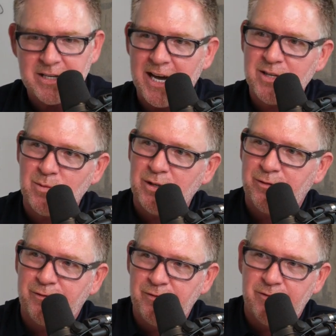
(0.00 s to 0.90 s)
guys, with
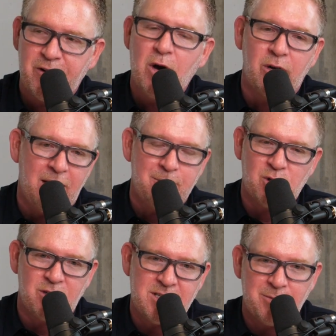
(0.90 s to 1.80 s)
his phone, and I'm
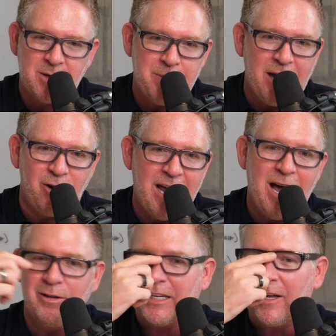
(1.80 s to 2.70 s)
sure it's something better
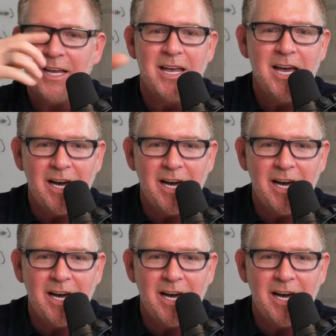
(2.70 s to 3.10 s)
now, like a,